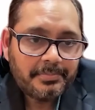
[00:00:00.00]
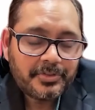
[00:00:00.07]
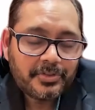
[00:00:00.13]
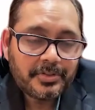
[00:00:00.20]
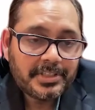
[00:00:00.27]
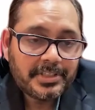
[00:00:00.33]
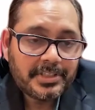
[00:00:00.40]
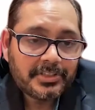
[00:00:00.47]
So
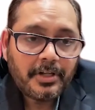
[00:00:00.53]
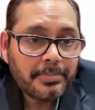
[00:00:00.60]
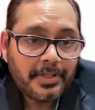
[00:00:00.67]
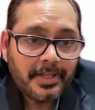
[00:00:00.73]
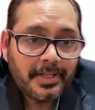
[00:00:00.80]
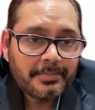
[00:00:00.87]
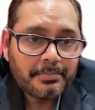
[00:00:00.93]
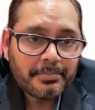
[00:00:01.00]
it's all
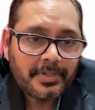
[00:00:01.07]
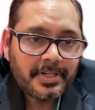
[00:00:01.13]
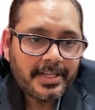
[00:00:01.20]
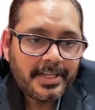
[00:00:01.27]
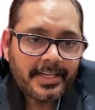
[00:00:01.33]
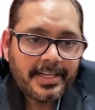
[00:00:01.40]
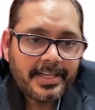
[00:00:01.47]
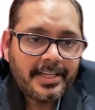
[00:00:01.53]
plug and
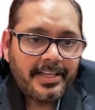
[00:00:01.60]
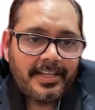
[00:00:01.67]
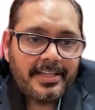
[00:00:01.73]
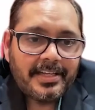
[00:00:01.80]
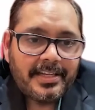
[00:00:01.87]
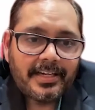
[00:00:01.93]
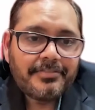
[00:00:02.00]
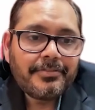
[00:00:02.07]
play
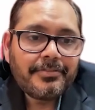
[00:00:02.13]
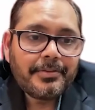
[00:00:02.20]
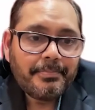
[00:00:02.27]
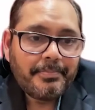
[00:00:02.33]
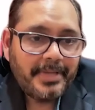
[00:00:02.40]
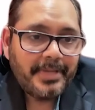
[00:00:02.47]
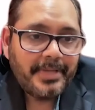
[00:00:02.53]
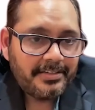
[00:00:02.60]
for
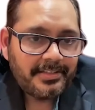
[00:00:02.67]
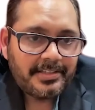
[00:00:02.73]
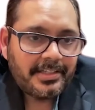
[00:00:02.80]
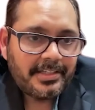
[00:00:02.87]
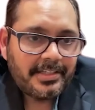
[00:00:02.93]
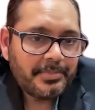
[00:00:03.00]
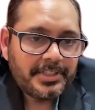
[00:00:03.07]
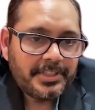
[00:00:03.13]
many of the
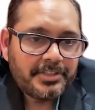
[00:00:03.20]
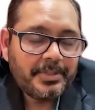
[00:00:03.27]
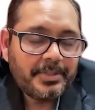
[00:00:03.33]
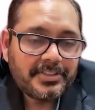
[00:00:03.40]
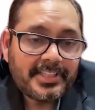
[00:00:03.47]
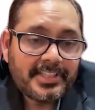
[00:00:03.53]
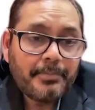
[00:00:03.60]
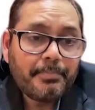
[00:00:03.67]
companies, because
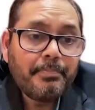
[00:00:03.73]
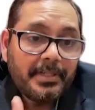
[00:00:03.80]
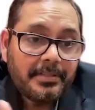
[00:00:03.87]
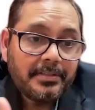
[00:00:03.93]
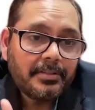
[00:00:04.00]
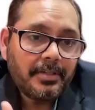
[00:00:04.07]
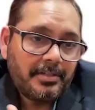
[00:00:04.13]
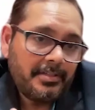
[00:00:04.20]
I
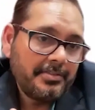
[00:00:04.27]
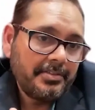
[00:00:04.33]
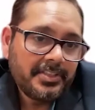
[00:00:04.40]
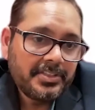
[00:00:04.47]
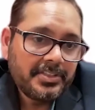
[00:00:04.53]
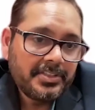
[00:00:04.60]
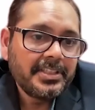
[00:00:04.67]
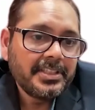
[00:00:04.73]
built all of these
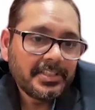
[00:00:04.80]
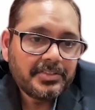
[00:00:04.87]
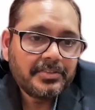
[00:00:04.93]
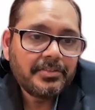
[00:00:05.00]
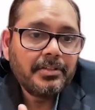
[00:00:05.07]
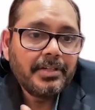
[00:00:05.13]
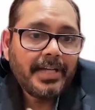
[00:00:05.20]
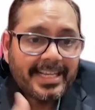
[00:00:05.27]
things.
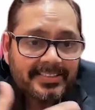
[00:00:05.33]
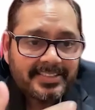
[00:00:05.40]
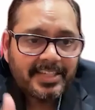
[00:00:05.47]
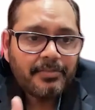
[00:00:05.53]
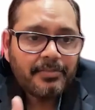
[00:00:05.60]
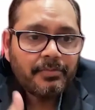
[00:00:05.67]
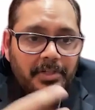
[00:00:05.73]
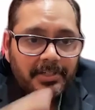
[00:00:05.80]
As I
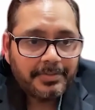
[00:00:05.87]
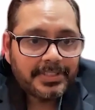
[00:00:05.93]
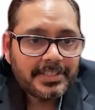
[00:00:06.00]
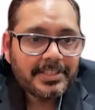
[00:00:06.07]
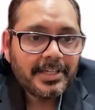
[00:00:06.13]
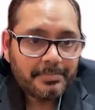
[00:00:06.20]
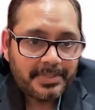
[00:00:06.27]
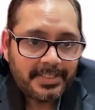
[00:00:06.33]
work with
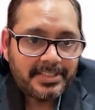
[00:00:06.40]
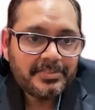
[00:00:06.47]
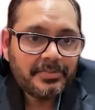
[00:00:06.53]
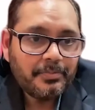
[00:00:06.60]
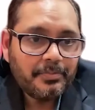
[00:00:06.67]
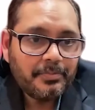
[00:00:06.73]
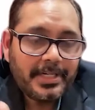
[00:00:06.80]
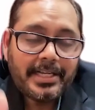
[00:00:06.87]
companies,
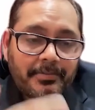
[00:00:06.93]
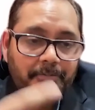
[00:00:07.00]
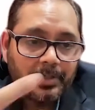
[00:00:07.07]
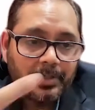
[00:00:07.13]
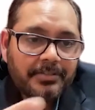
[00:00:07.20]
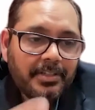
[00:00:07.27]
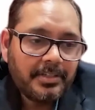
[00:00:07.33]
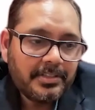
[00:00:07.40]
one
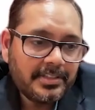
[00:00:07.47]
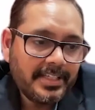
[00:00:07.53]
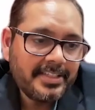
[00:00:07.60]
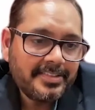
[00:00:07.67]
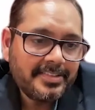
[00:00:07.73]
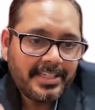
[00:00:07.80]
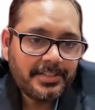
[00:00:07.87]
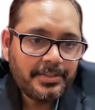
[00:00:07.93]
of the things
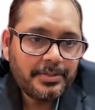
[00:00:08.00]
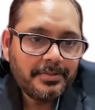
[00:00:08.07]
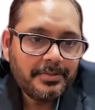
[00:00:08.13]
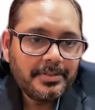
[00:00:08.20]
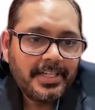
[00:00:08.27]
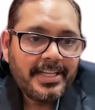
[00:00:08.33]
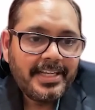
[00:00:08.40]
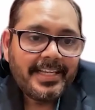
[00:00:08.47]
I do,
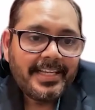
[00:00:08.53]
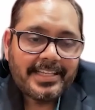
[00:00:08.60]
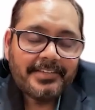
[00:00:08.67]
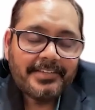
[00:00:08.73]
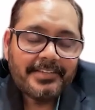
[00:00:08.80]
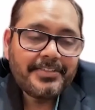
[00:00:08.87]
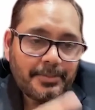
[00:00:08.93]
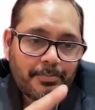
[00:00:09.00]
if
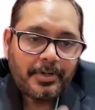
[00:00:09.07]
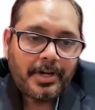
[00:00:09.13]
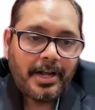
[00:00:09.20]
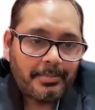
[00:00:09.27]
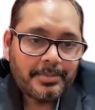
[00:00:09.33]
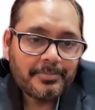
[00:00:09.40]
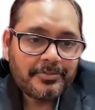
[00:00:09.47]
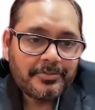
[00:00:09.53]
it's a
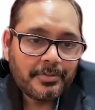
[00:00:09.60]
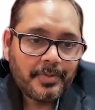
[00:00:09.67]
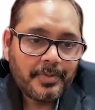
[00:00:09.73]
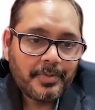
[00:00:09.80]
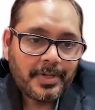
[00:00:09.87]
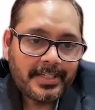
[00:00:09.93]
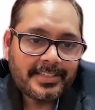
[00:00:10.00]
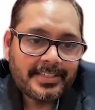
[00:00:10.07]
problem for
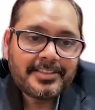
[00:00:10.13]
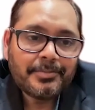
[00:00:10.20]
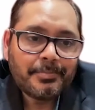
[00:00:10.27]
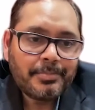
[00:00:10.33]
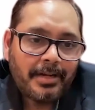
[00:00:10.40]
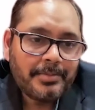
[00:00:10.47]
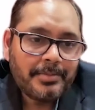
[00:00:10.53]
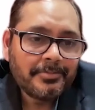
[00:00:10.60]
one, it's a
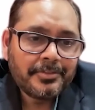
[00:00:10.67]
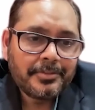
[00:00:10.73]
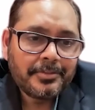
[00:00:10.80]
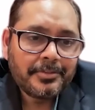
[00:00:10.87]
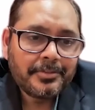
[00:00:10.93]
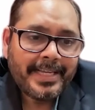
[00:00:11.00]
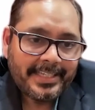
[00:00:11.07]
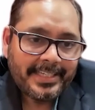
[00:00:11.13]
problem for
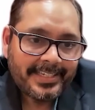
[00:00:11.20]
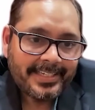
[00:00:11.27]
many.